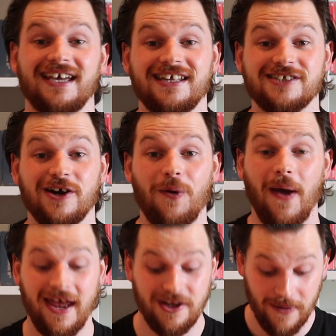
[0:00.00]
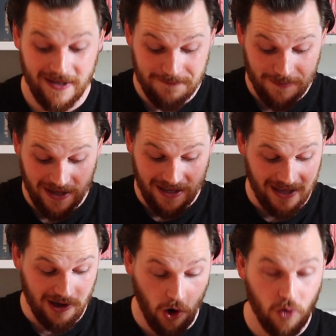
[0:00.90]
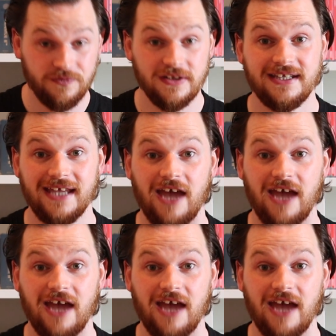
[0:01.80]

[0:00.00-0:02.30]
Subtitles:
So anyway, hopefully